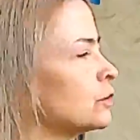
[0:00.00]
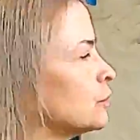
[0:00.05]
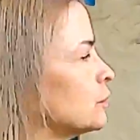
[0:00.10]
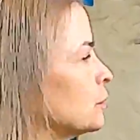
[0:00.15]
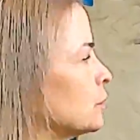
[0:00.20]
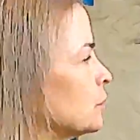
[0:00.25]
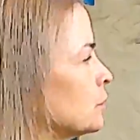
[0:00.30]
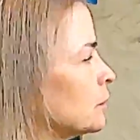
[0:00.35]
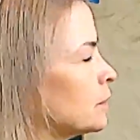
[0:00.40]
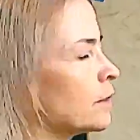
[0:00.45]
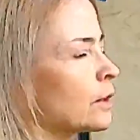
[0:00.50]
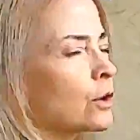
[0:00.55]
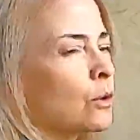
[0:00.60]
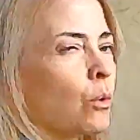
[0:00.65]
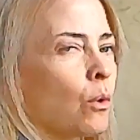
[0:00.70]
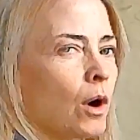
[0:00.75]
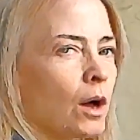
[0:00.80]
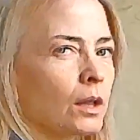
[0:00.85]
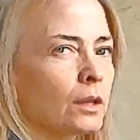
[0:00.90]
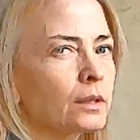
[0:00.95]
to the
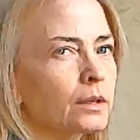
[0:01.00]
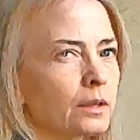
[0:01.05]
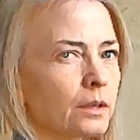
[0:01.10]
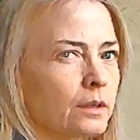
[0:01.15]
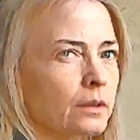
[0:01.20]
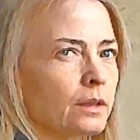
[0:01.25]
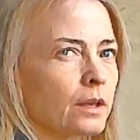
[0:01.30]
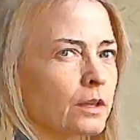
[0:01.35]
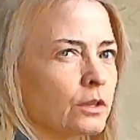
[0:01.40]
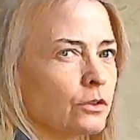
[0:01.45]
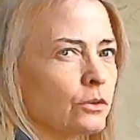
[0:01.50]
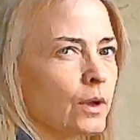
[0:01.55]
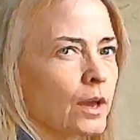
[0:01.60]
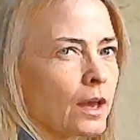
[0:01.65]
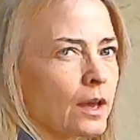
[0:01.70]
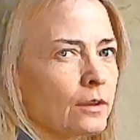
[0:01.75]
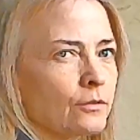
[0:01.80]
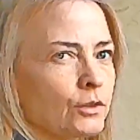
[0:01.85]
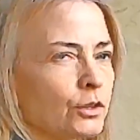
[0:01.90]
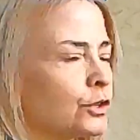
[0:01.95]
quality that you
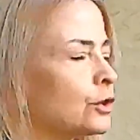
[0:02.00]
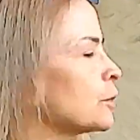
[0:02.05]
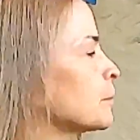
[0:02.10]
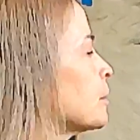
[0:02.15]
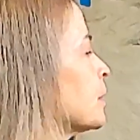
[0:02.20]
have in your